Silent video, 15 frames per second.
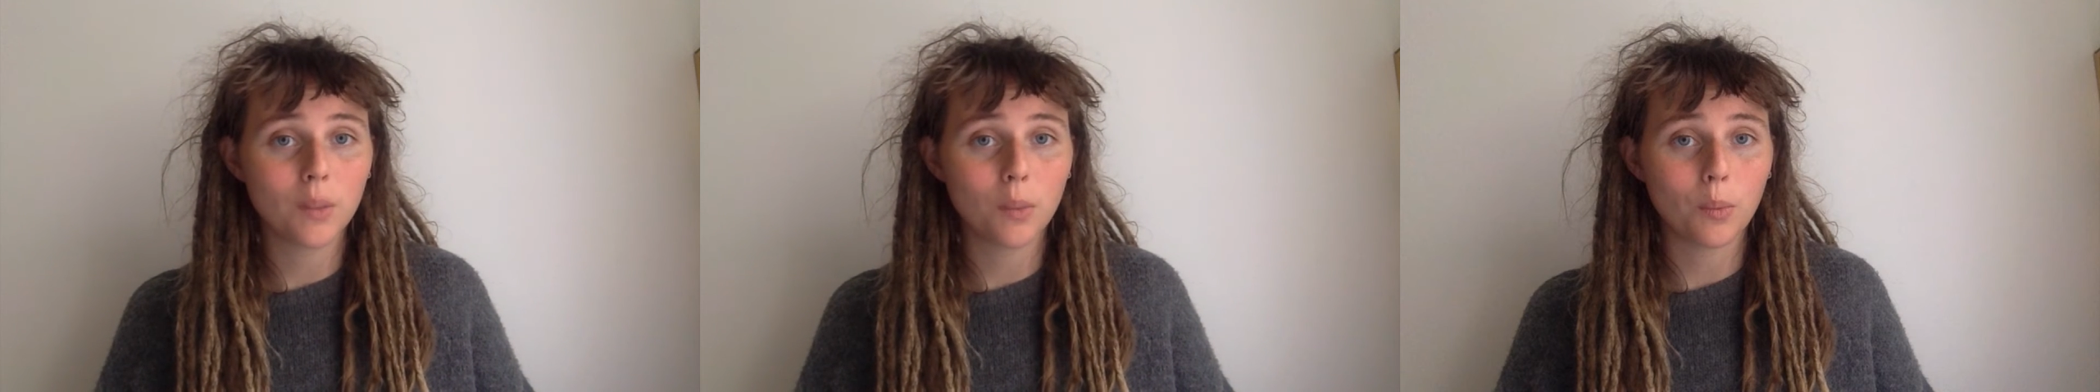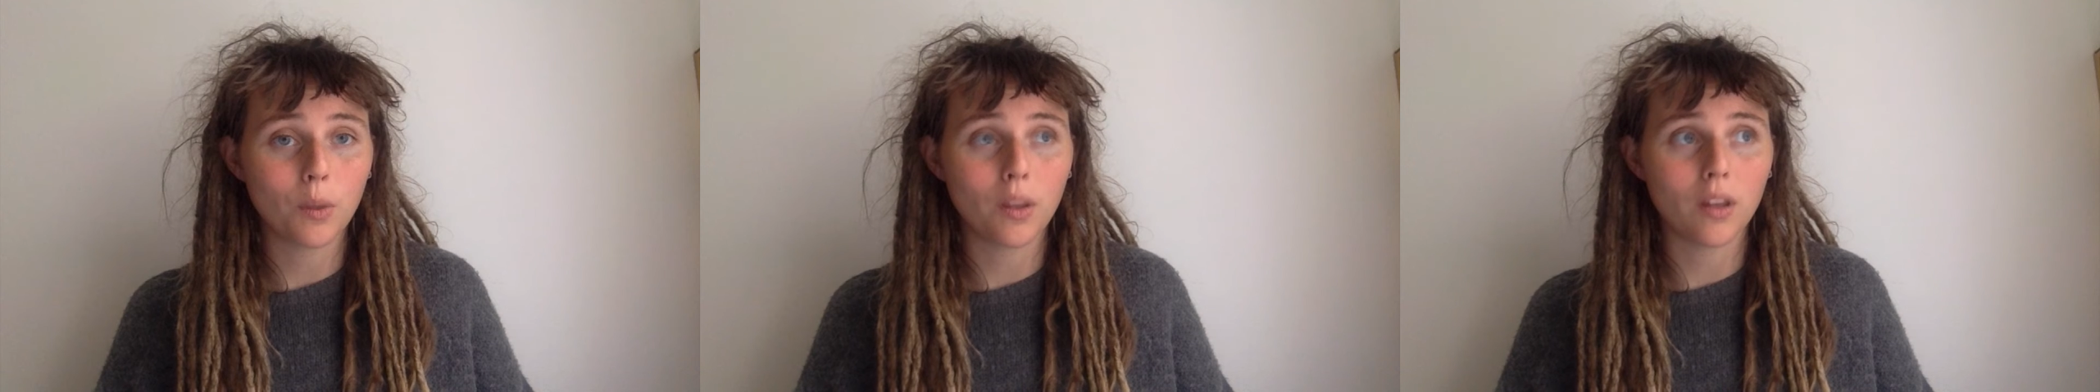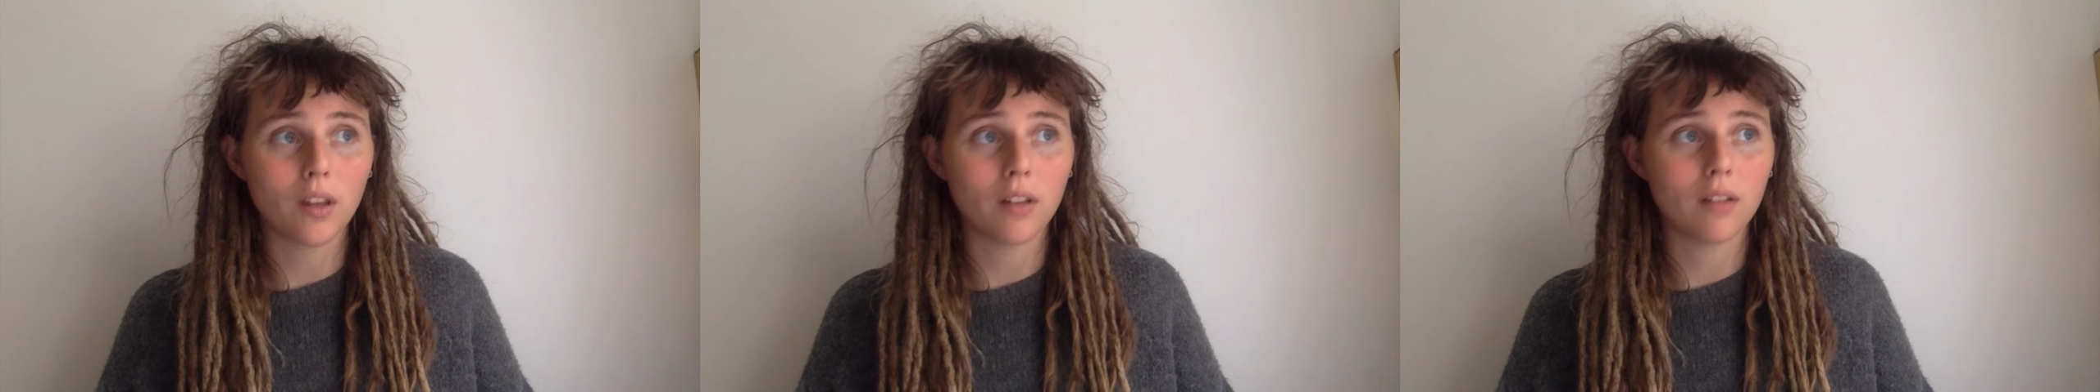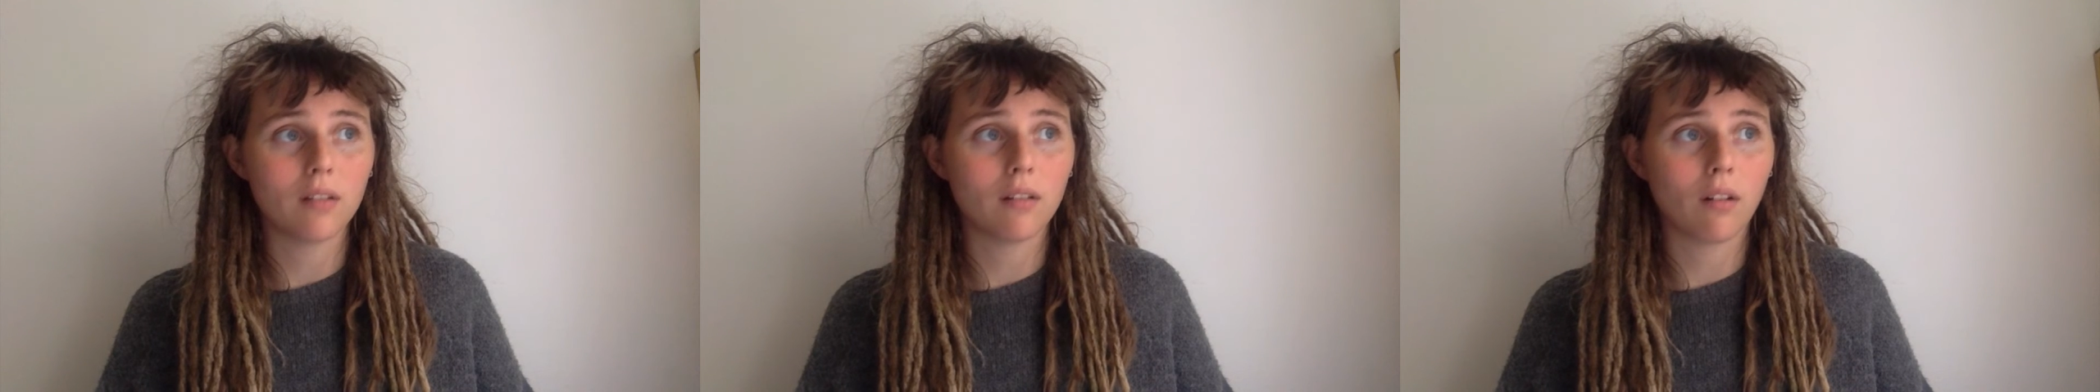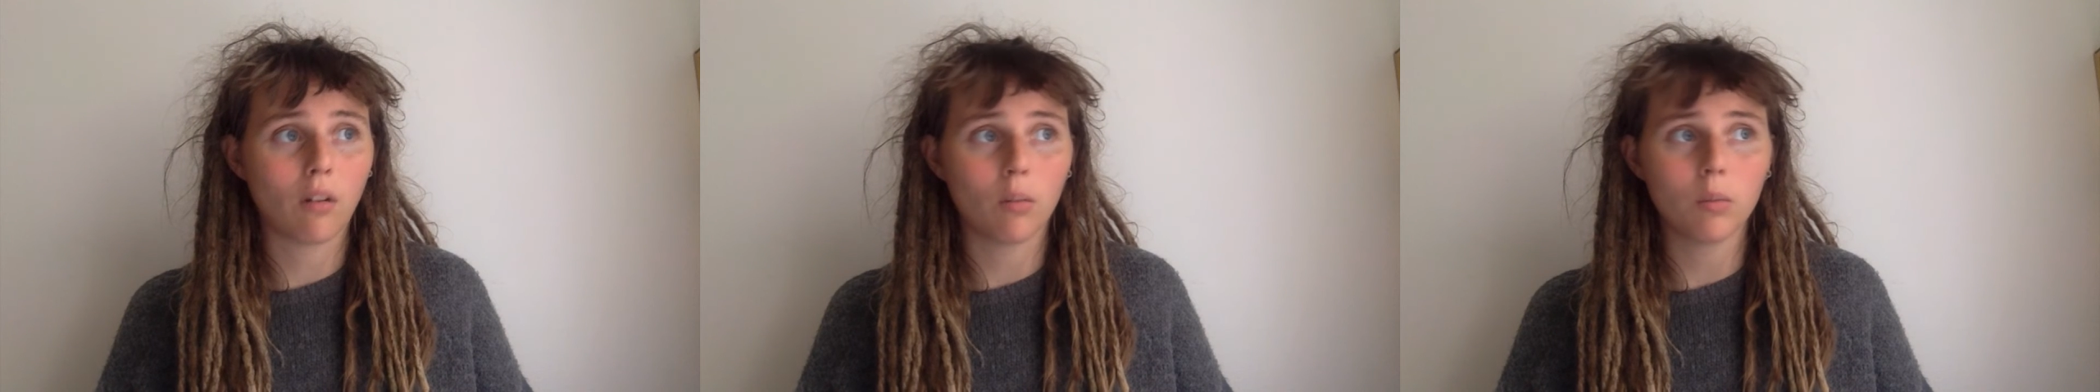
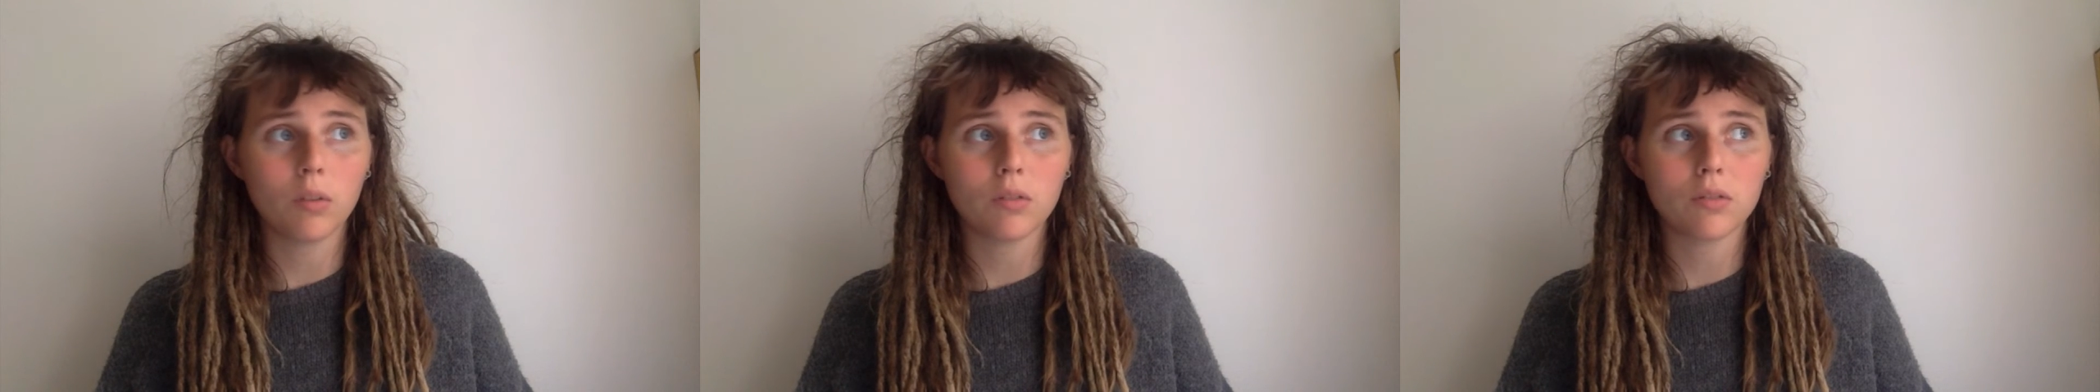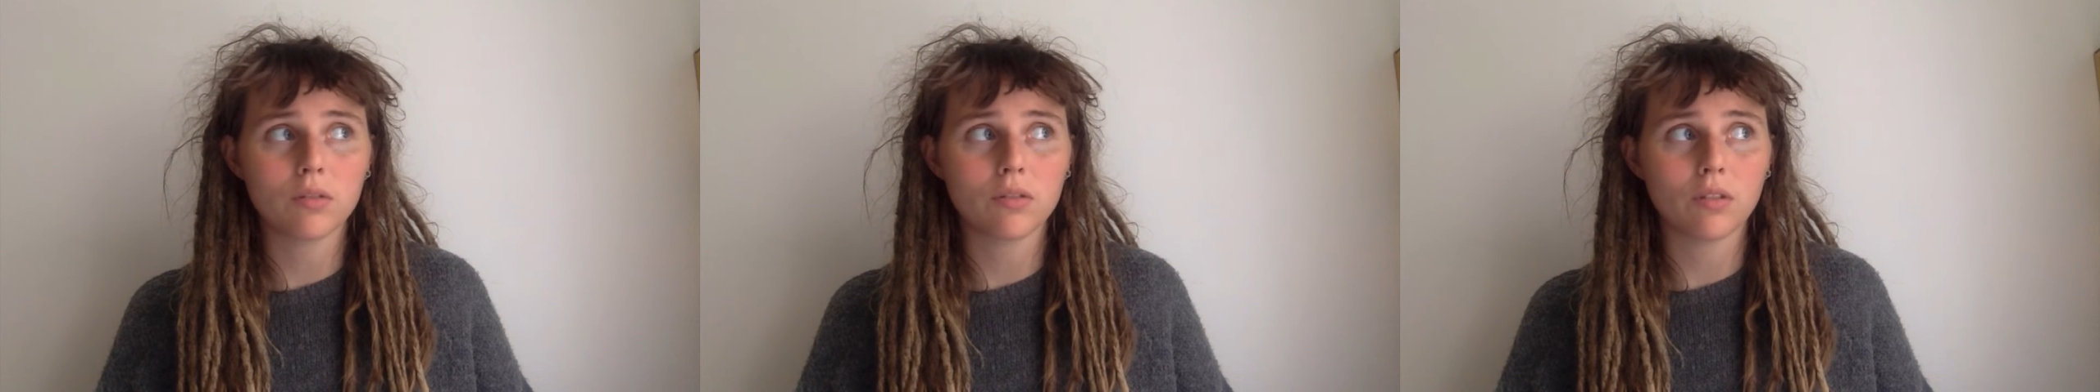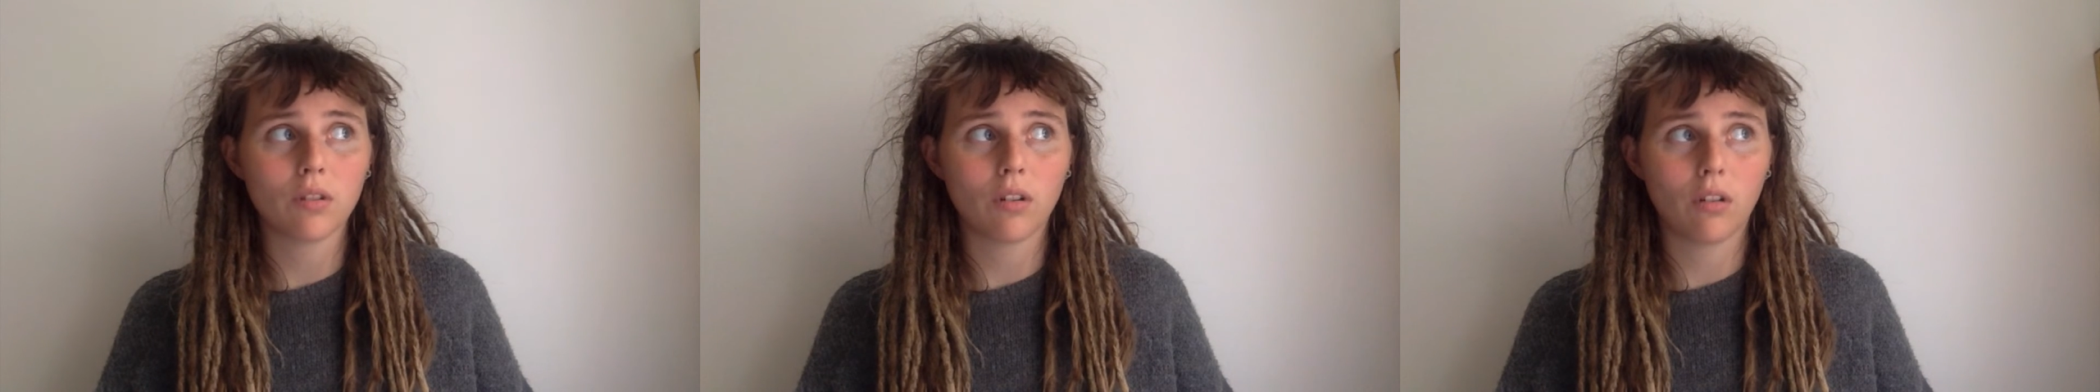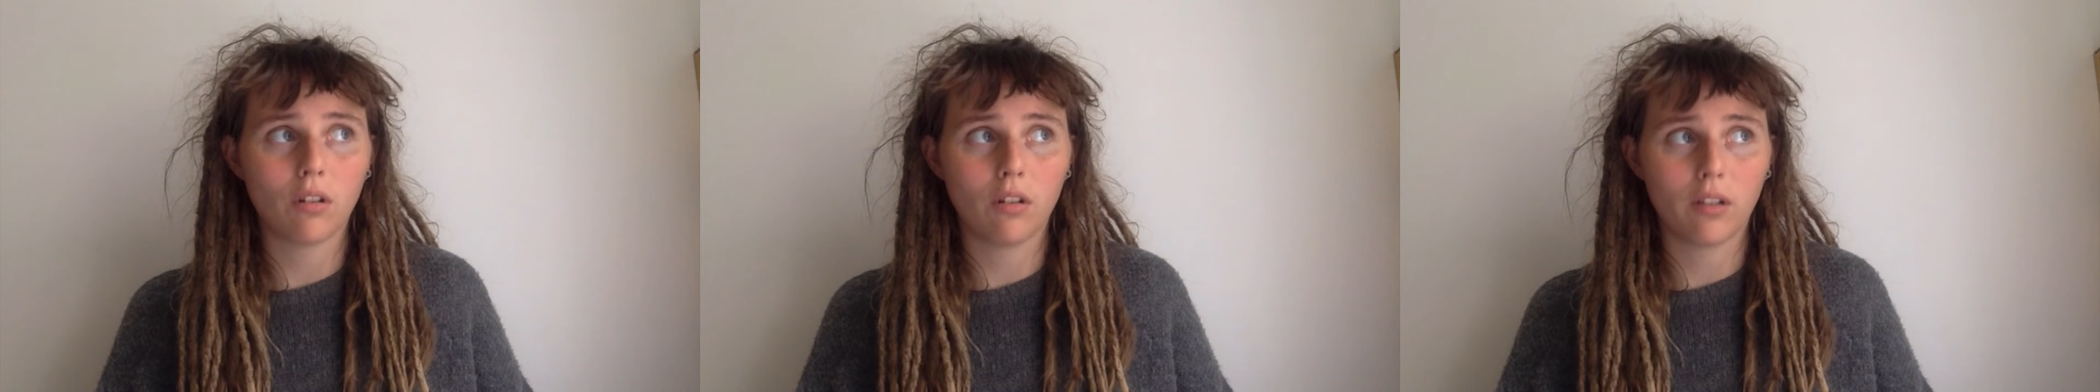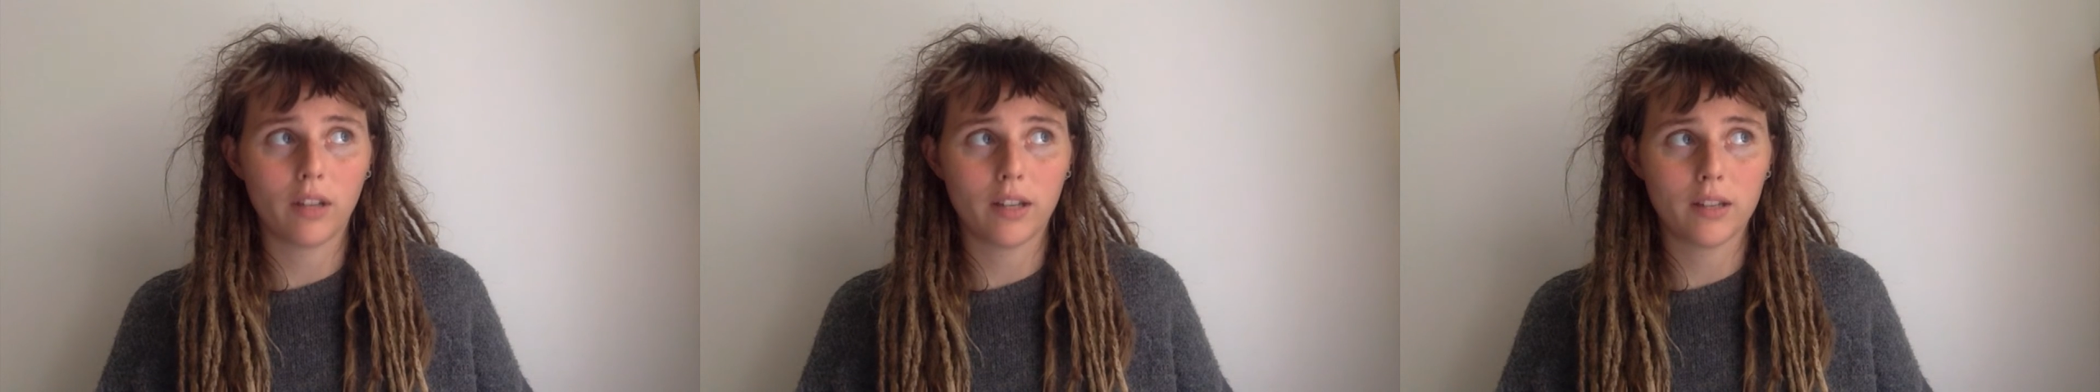within almost all